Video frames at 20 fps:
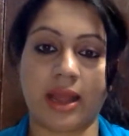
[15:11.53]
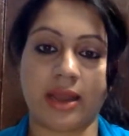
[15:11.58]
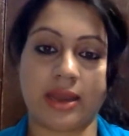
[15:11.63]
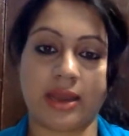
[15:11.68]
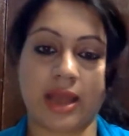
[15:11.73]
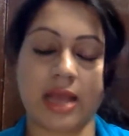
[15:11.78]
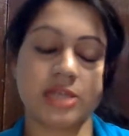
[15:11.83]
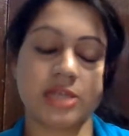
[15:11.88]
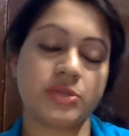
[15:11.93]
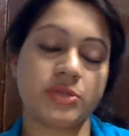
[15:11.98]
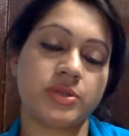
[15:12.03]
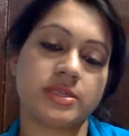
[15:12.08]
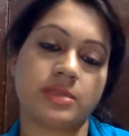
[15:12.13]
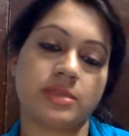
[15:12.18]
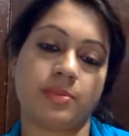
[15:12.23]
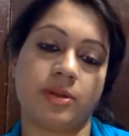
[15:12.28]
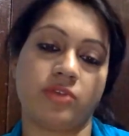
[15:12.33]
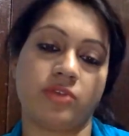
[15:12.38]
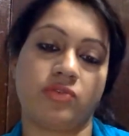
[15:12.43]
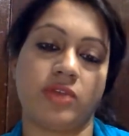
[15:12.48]
And as soon as
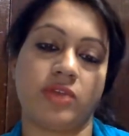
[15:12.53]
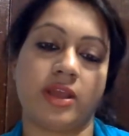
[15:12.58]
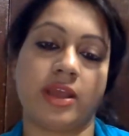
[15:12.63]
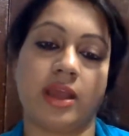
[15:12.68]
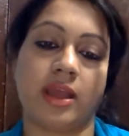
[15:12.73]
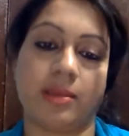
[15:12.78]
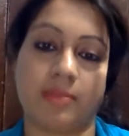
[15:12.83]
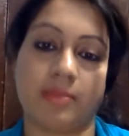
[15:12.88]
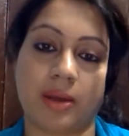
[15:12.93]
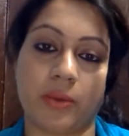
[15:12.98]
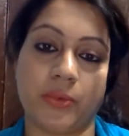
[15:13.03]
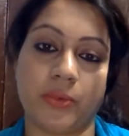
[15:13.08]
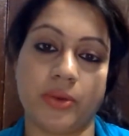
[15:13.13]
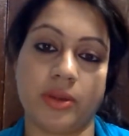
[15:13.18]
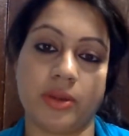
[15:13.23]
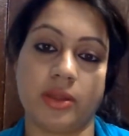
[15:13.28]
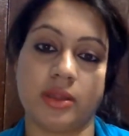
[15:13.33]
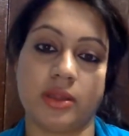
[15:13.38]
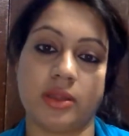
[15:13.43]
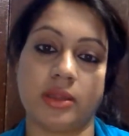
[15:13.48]
the butterfly came out,
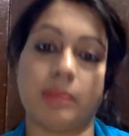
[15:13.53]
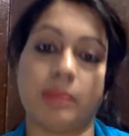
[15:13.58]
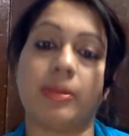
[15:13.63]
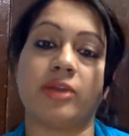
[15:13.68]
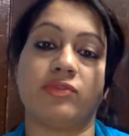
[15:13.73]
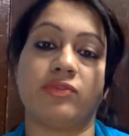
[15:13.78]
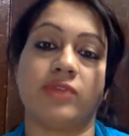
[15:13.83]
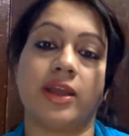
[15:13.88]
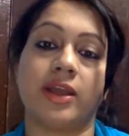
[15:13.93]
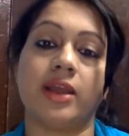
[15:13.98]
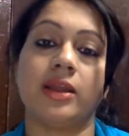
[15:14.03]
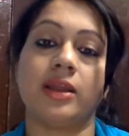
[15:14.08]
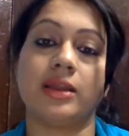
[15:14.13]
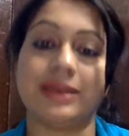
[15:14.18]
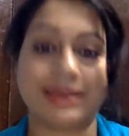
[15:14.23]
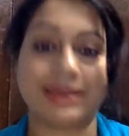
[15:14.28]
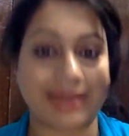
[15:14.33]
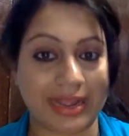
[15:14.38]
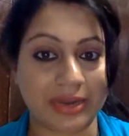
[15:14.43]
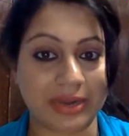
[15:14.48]
the butterfly
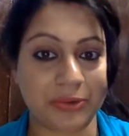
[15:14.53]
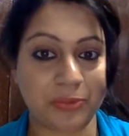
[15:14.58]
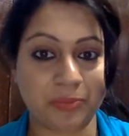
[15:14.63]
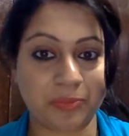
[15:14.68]
died.